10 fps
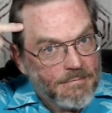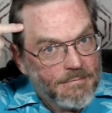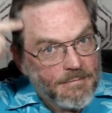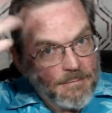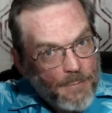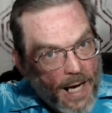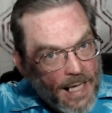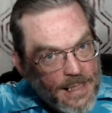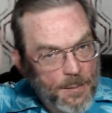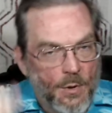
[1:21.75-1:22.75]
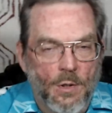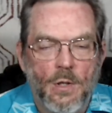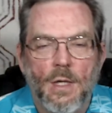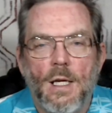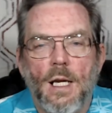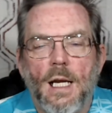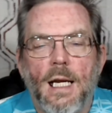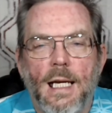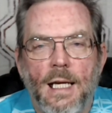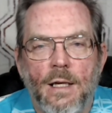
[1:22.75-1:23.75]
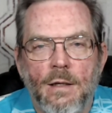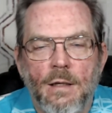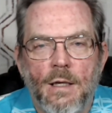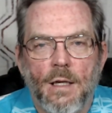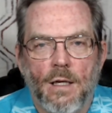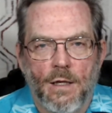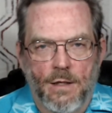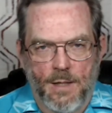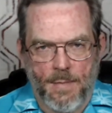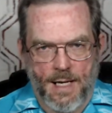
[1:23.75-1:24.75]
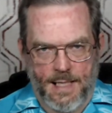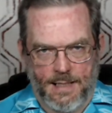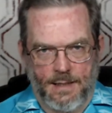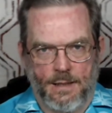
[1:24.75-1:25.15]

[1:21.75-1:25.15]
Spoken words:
possible in the mind.